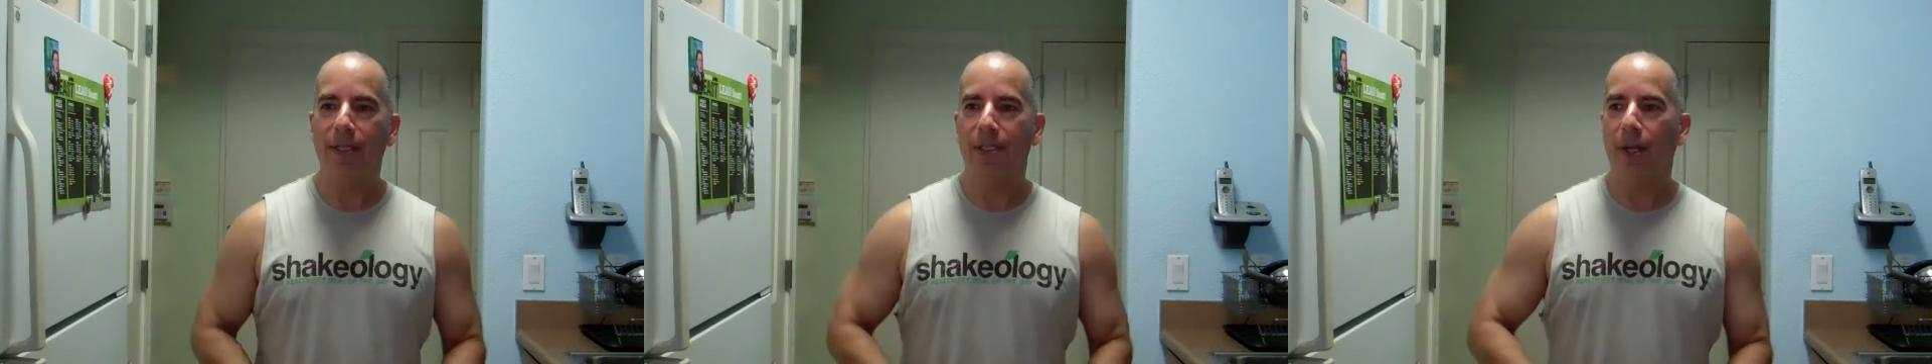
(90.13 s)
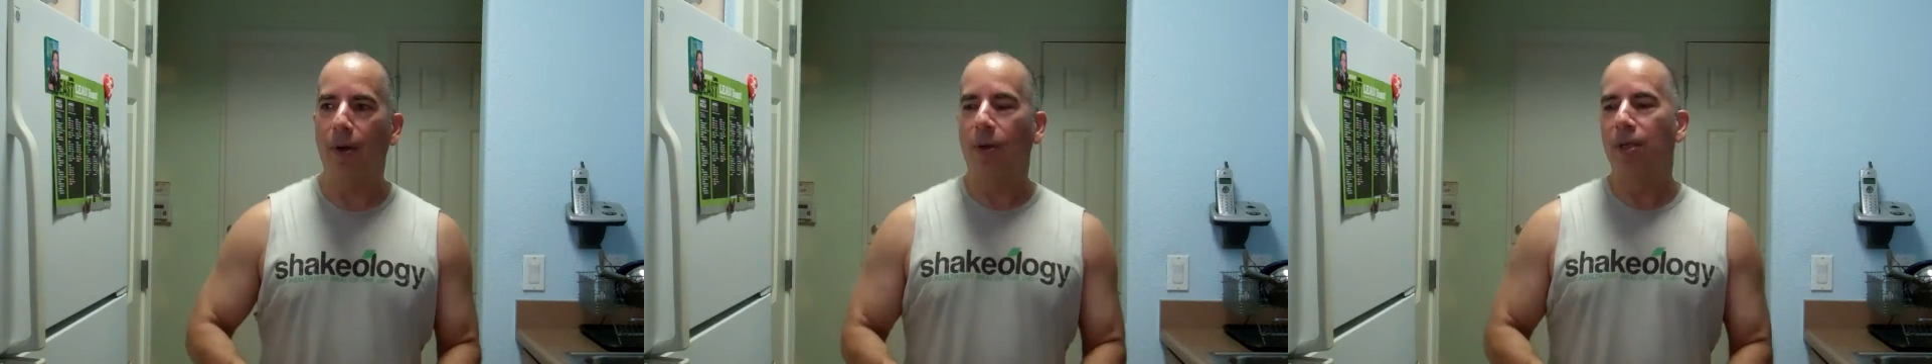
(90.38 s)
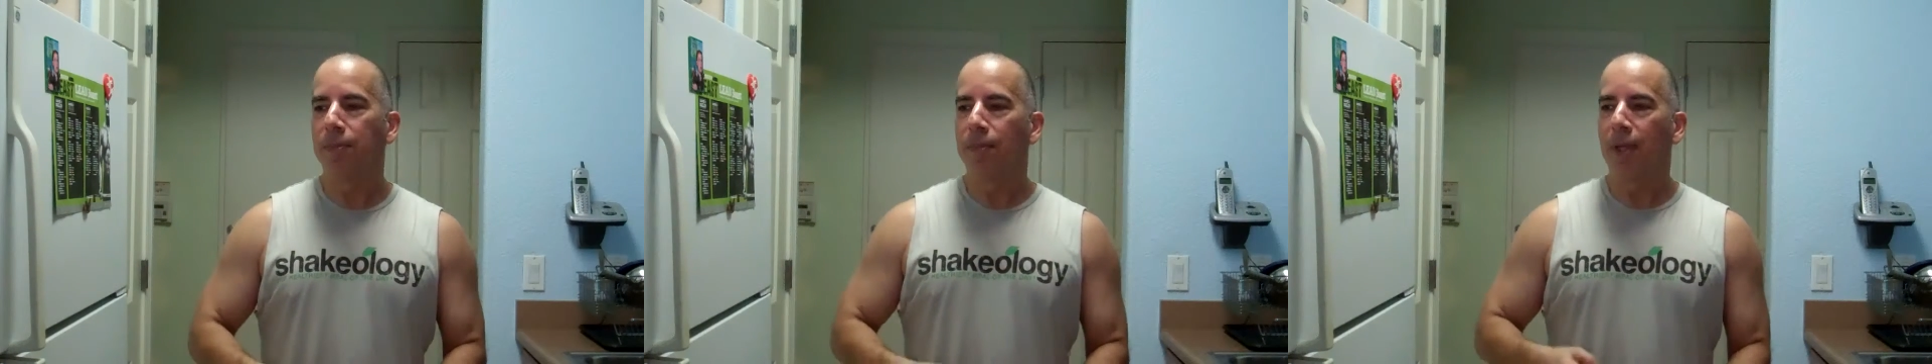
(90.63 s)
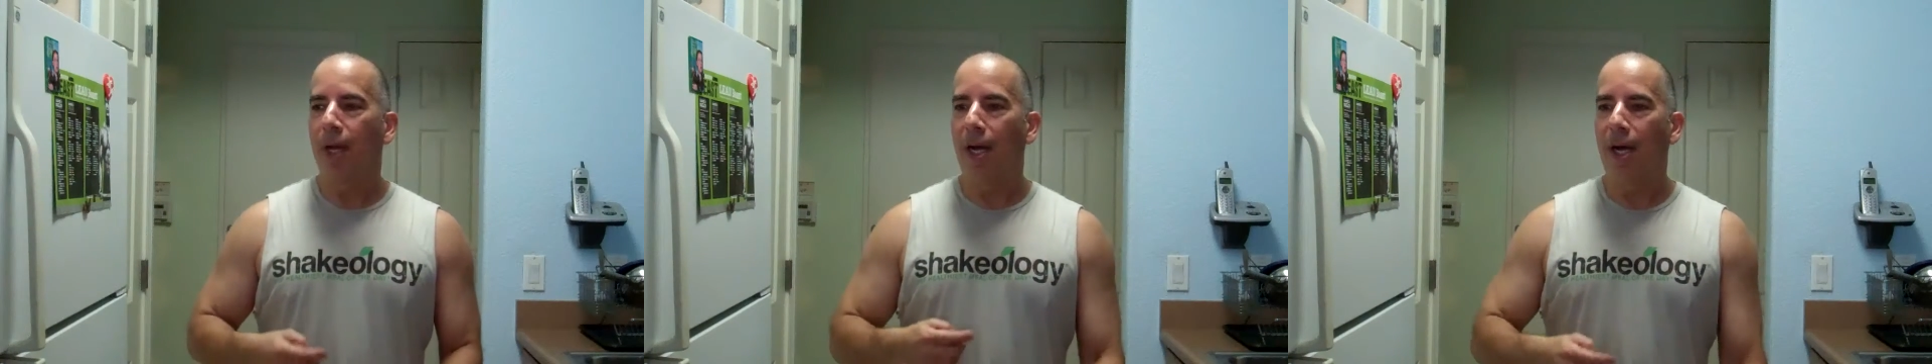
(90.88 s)
So
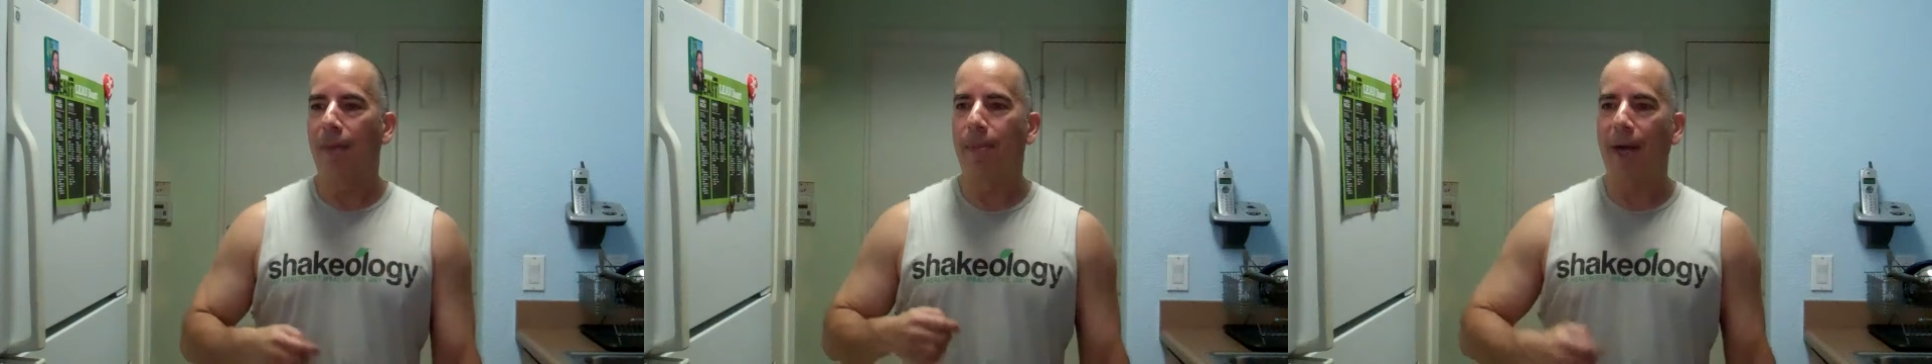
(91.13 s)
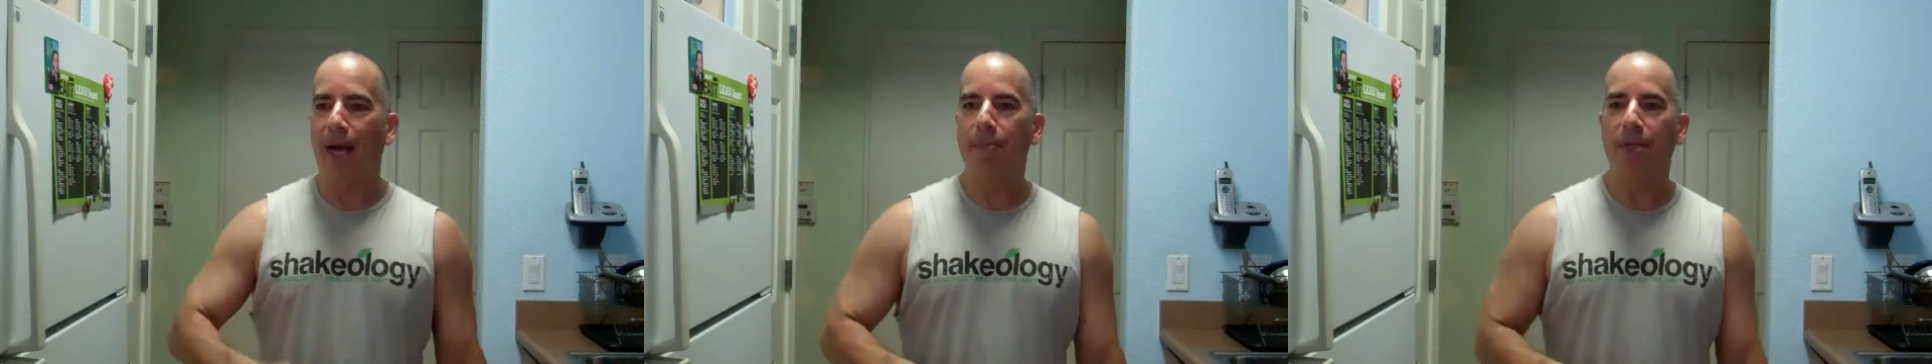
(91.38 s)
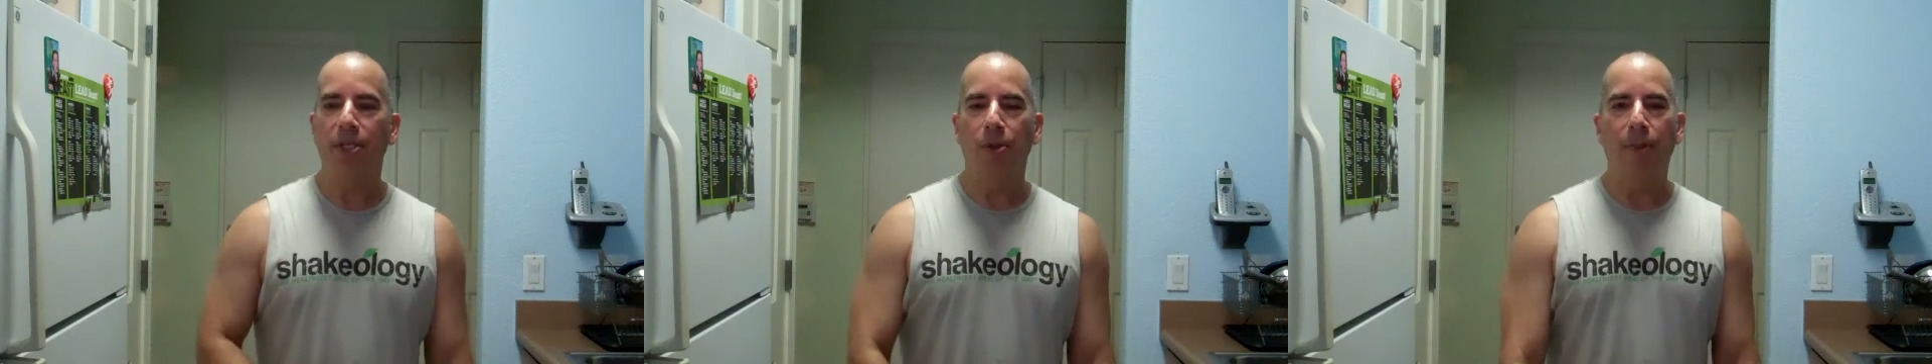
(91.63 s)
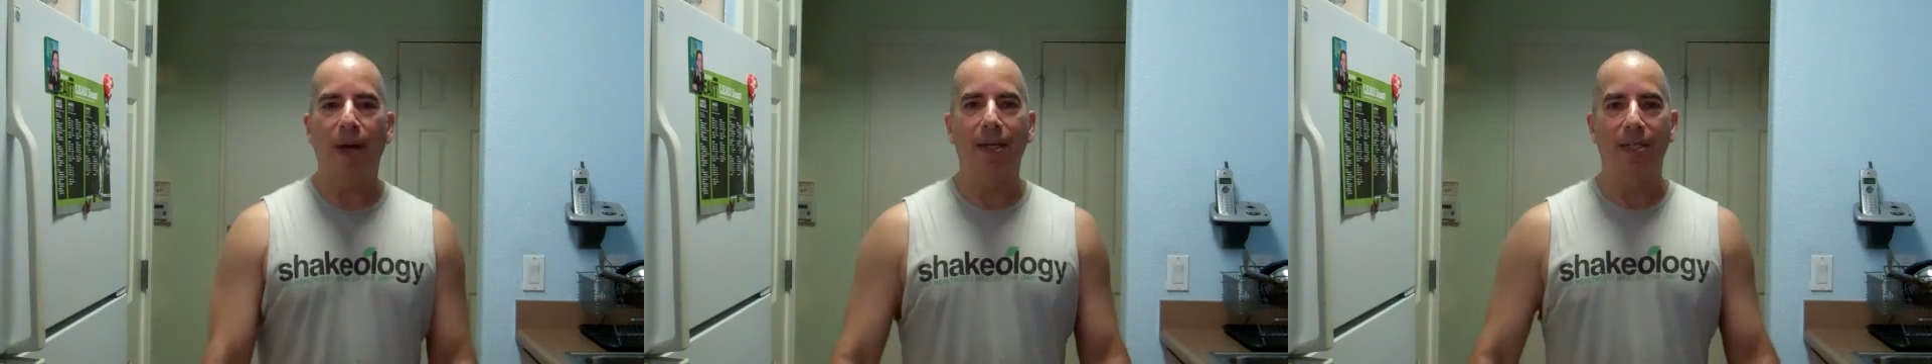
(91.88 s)
um, I'm going to do
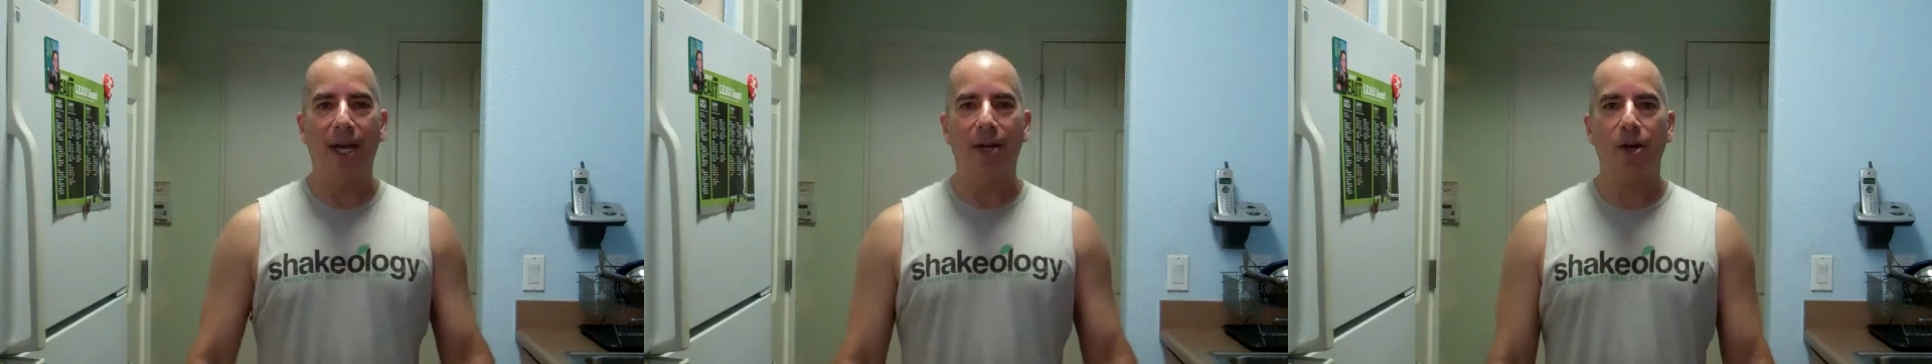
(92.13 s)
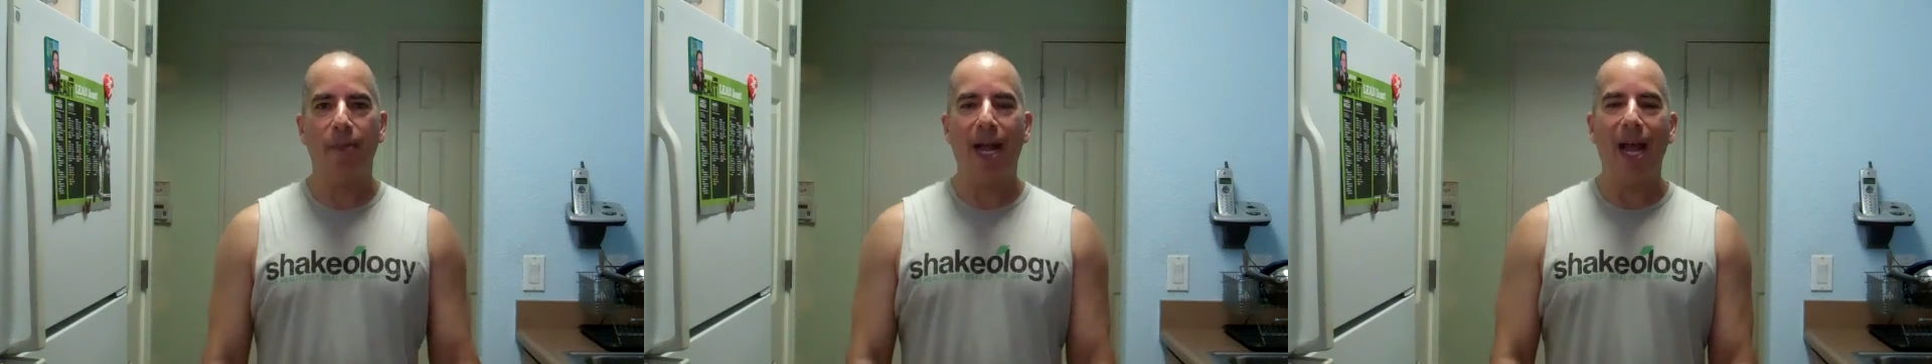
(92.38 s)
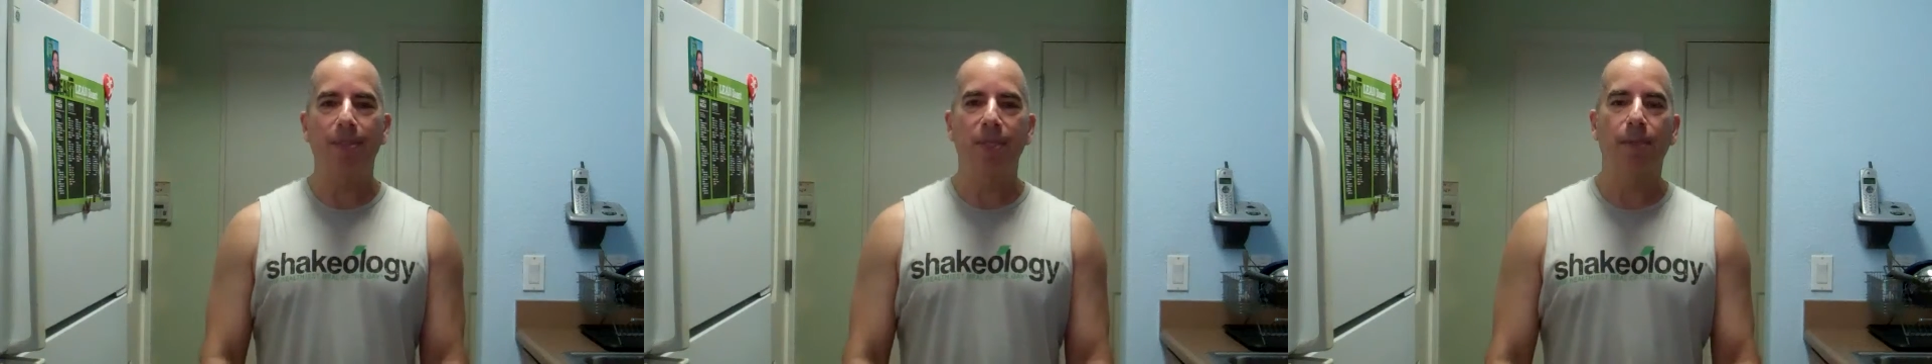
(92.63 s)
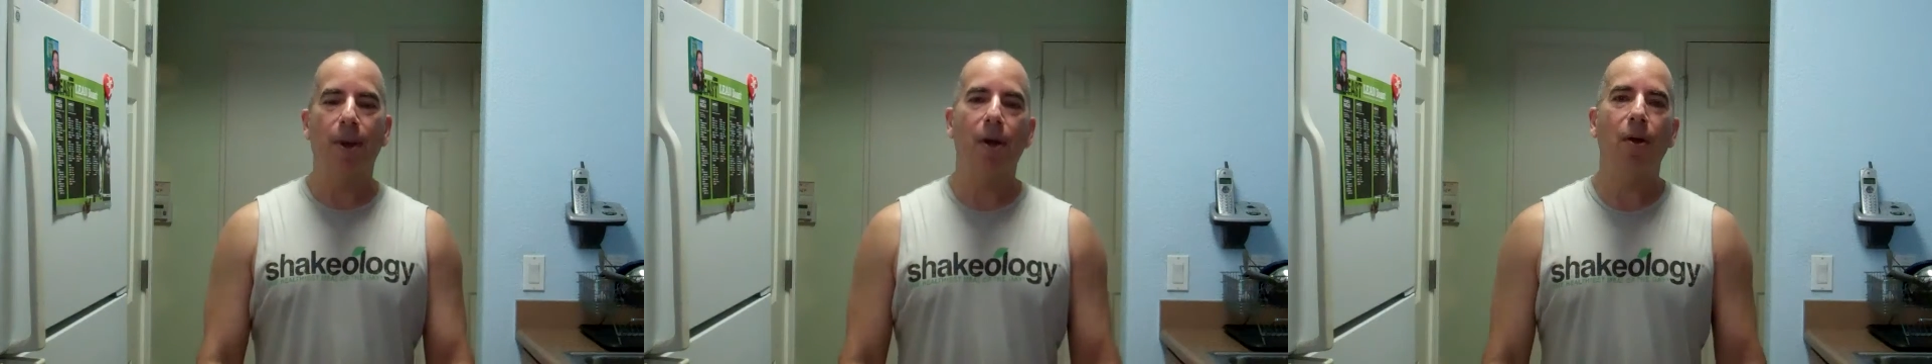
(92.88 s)
Scott Herman abs
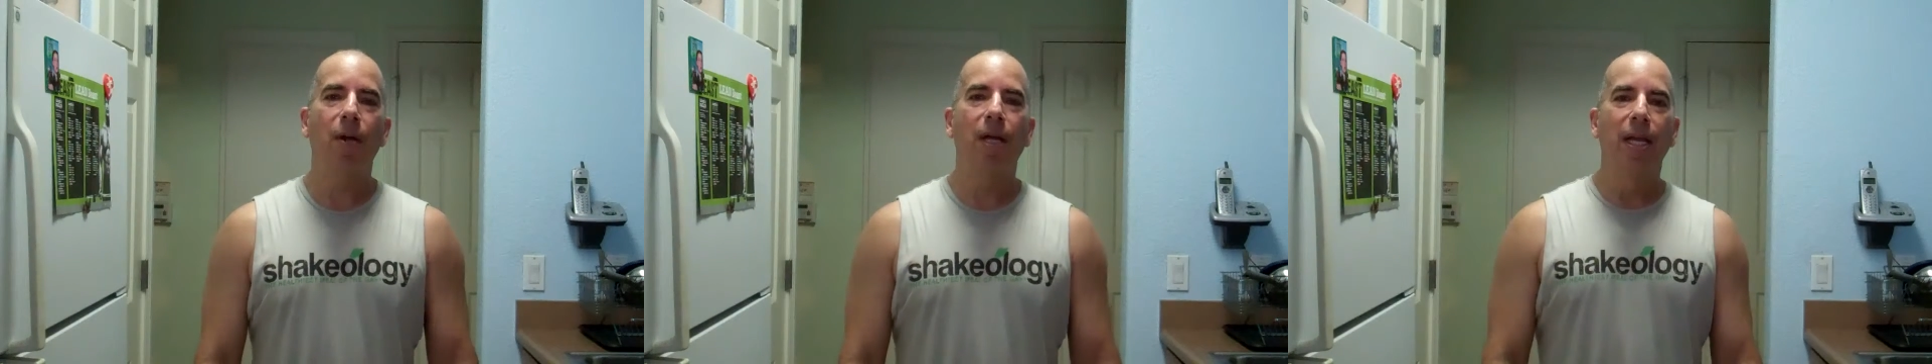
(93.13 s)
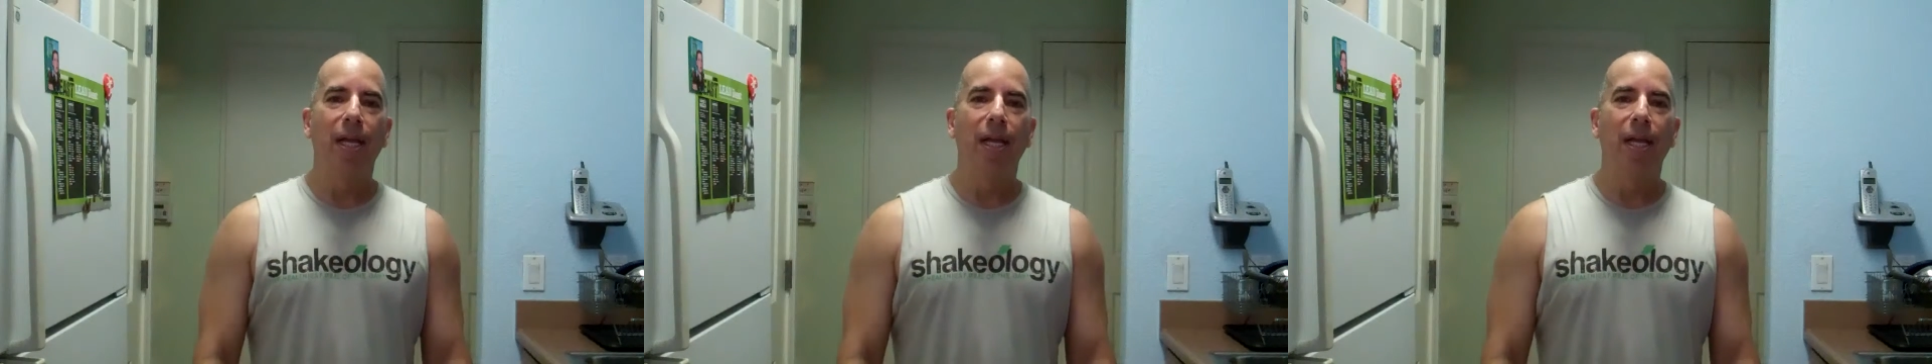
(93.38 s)
tomorrow,